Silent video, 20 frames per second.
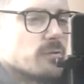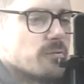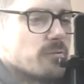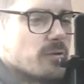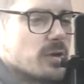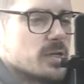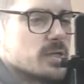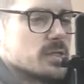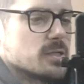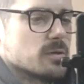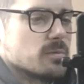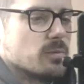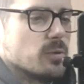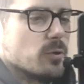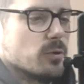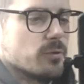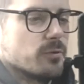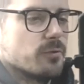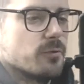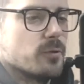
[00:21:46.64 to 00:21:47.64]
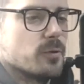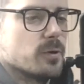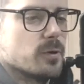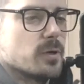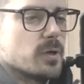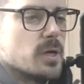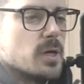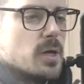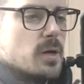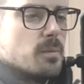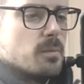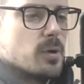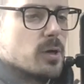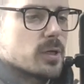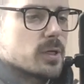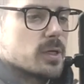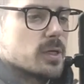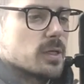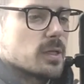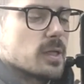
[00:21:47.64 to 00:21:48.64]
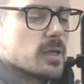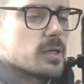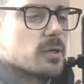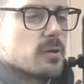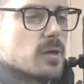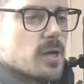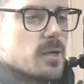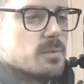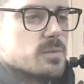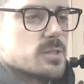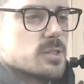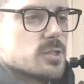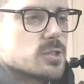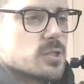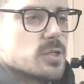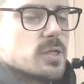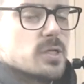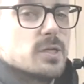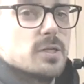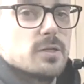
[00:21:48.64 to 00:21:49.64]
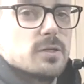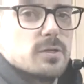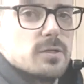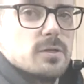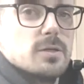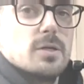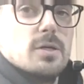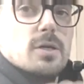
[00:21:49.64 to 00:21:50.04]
friend here, both for marking like your head position here,